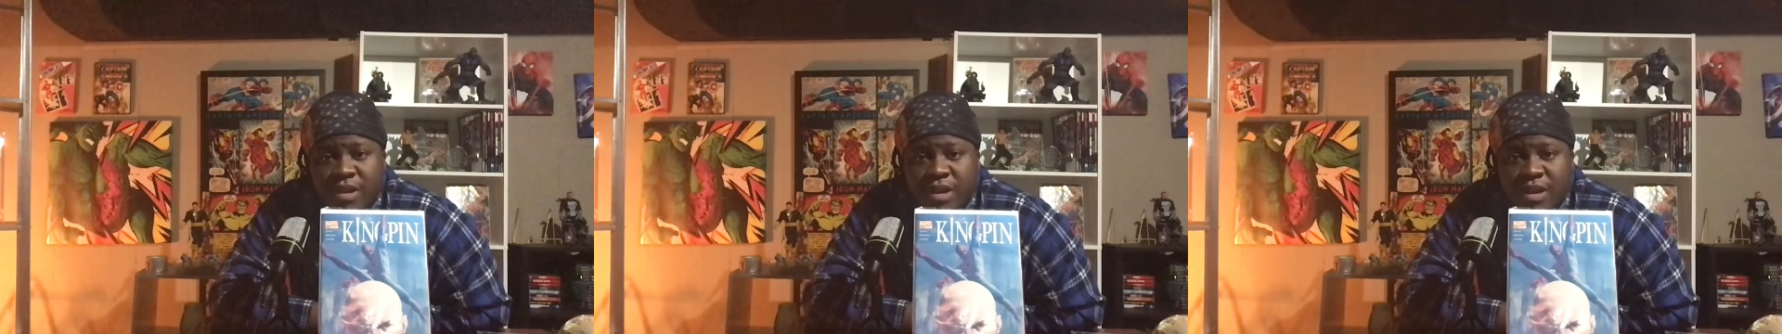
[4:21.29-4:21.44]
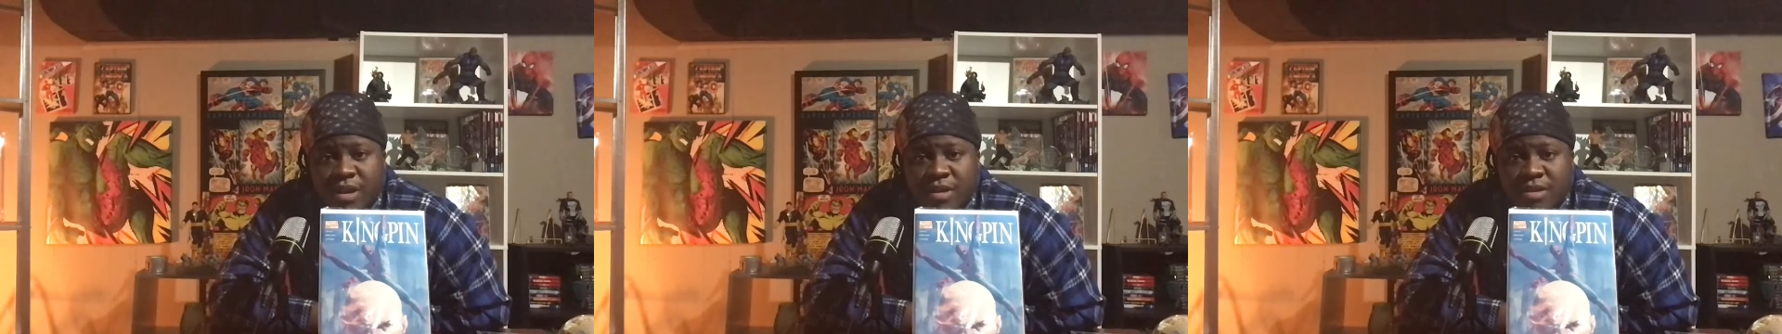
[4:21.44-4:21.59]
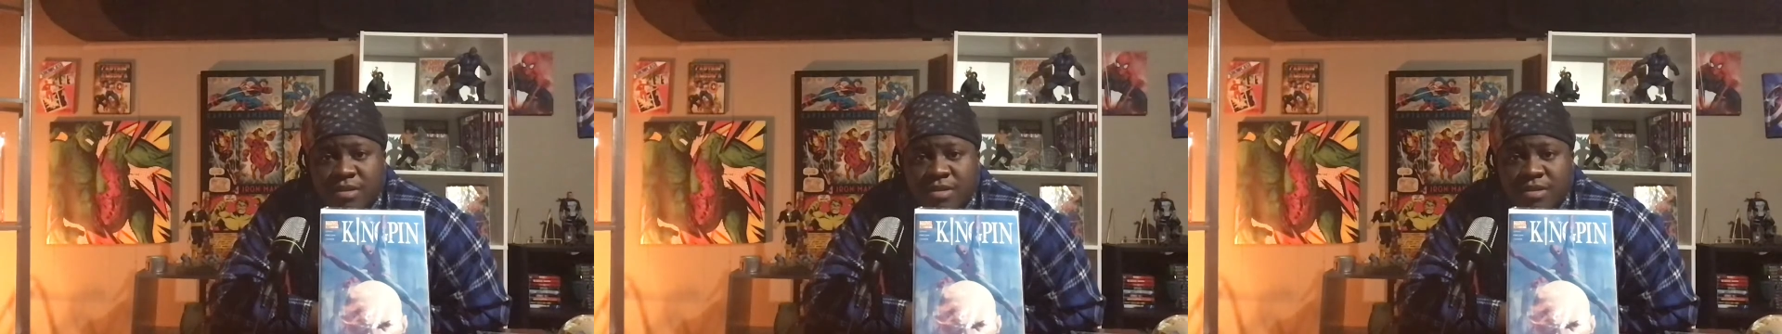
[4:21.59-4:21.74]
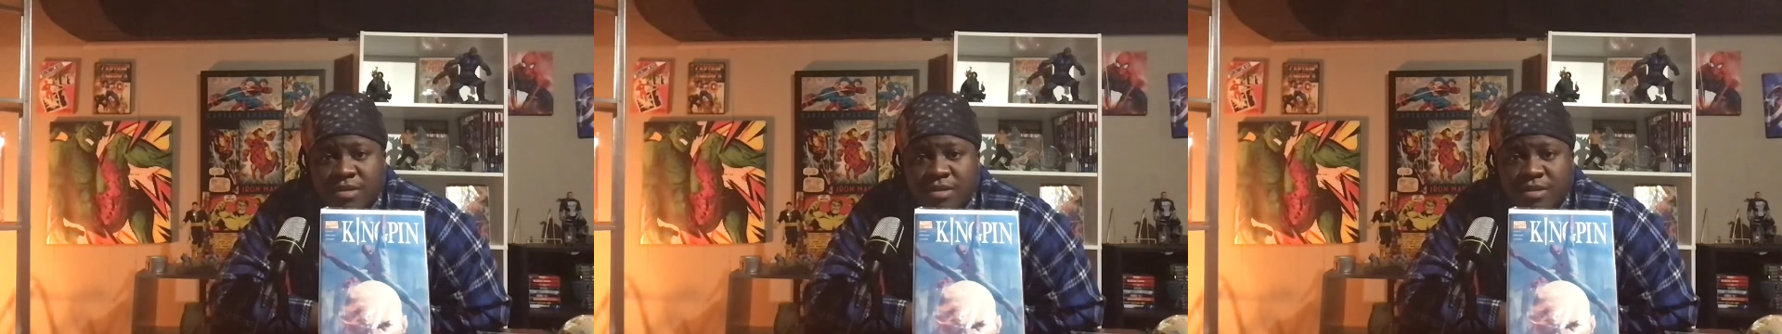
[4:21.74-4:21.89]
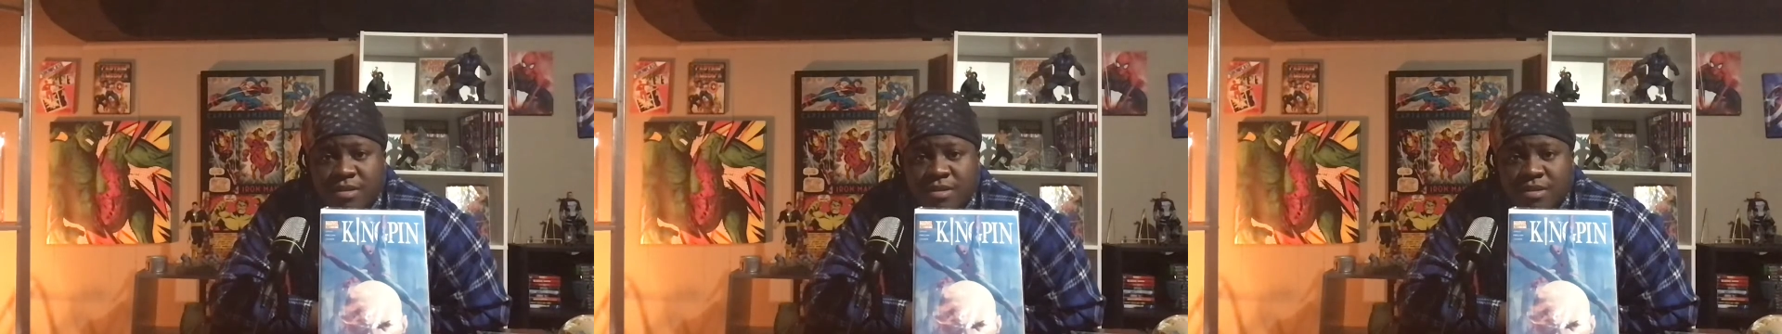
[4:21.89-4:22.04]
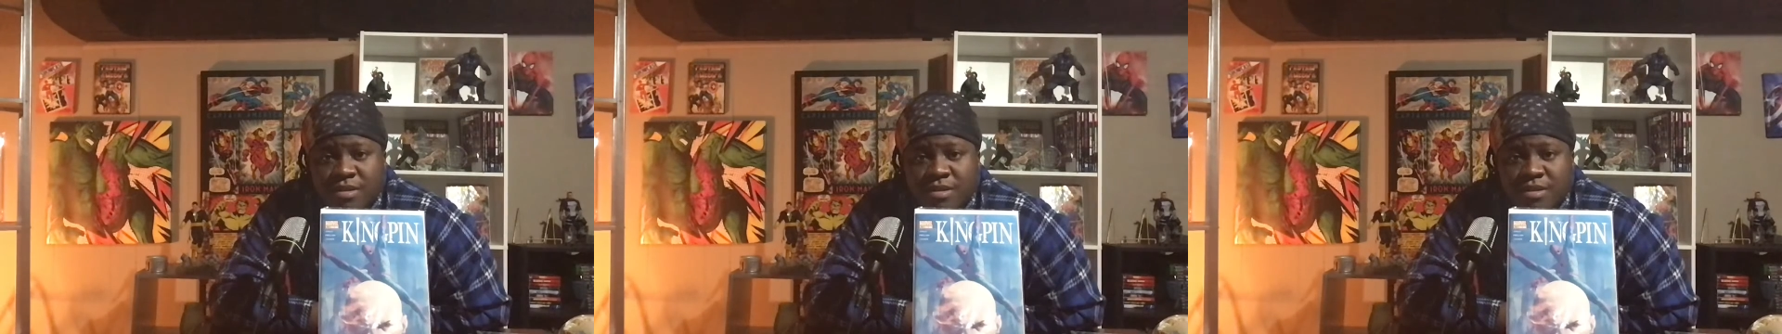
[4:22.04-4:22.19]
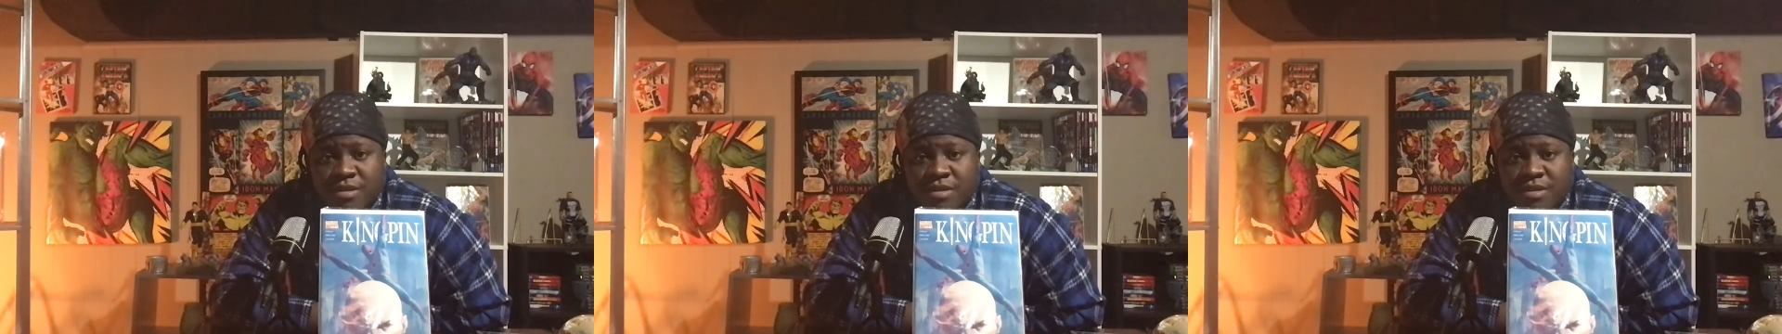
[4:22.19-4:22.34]
guys.
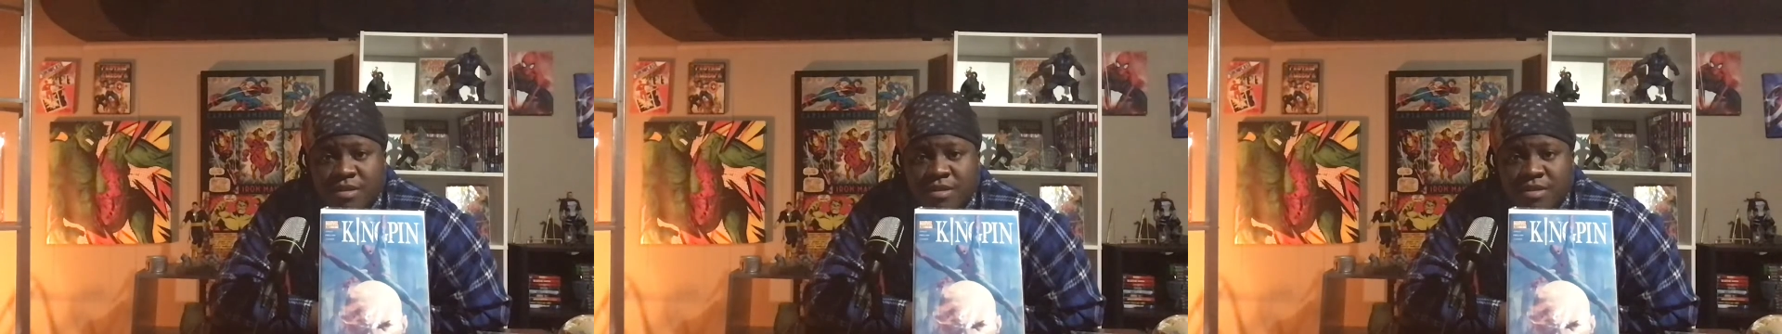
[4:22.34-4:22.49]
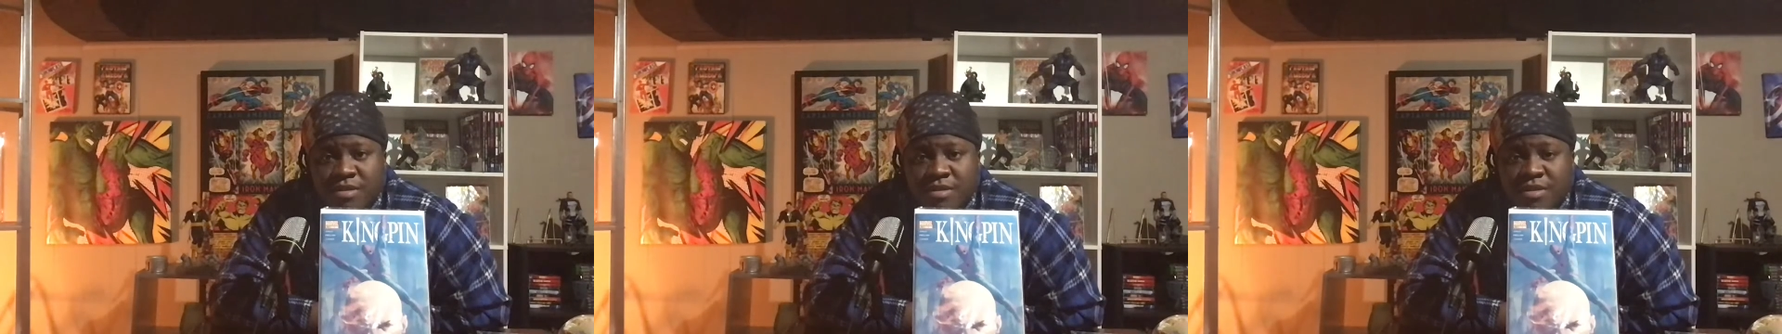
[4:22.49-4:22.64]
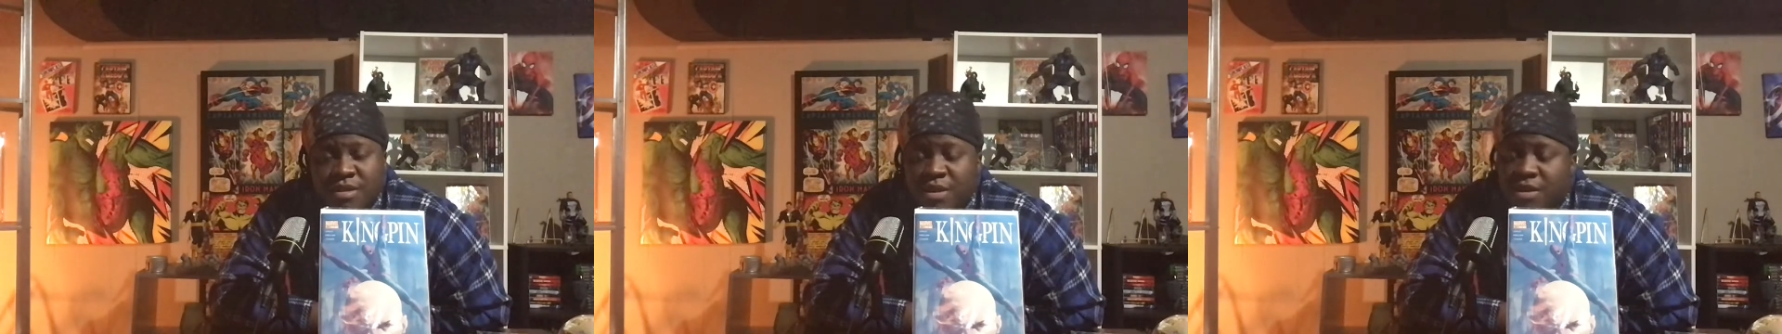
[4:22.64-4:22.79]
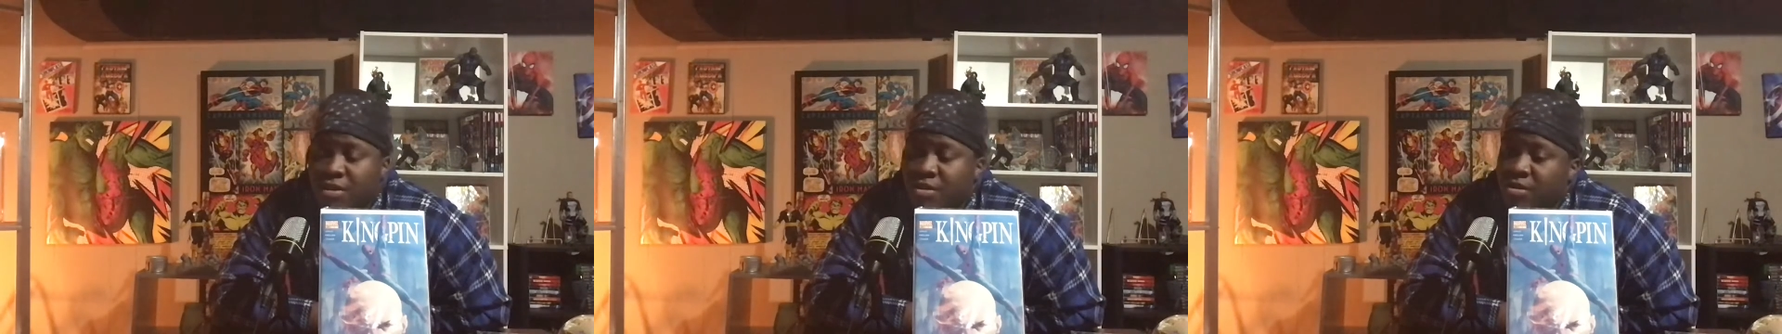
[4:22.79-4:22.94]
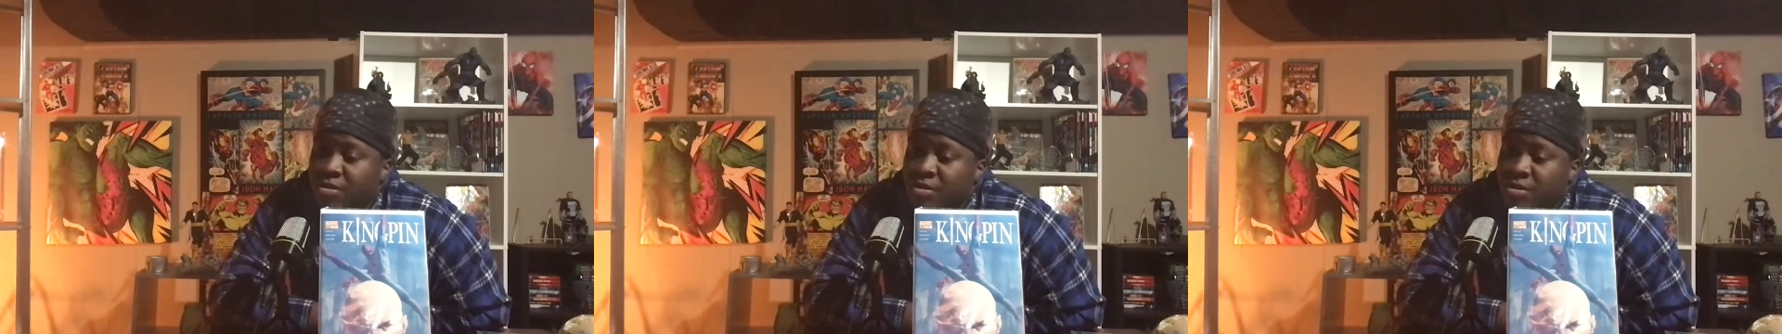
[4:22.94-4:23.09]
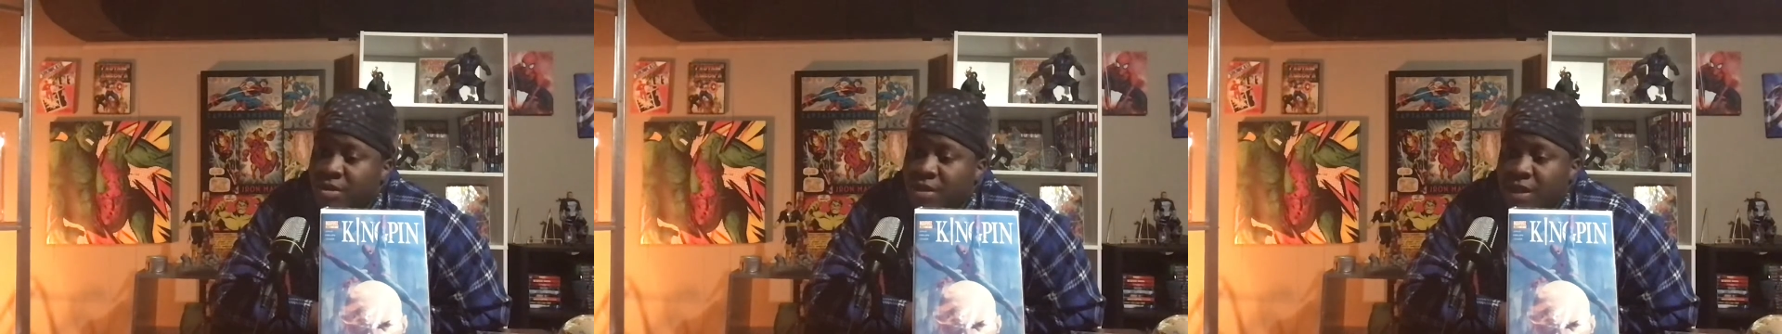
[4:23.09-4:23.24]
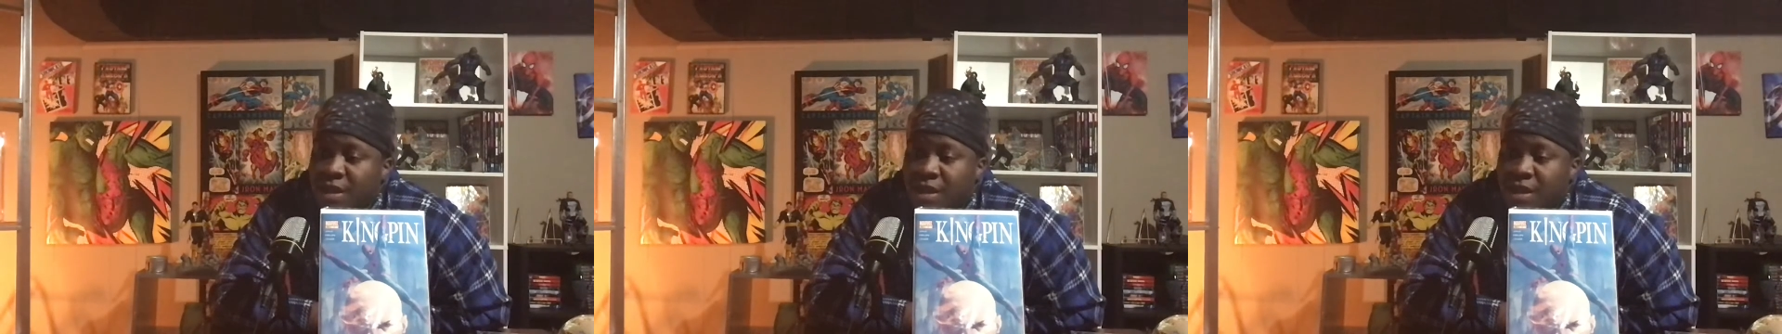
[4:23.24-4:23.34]
So